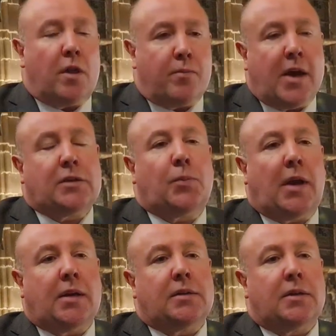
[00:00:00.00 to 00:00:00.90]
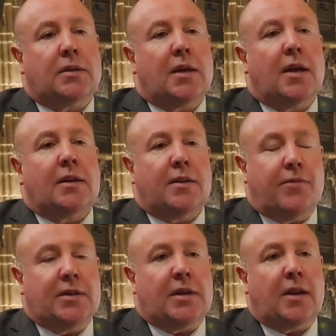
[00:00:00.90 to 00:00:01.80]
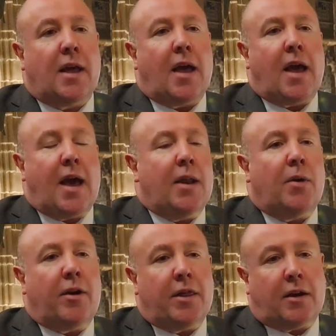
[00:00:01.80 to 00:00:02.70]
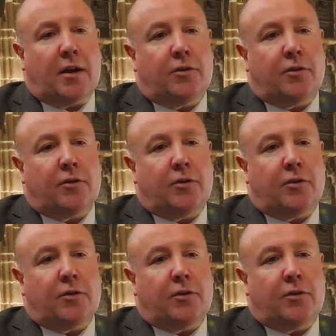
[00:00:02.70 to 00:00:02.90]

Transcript: one of the best places to visit anywhere in the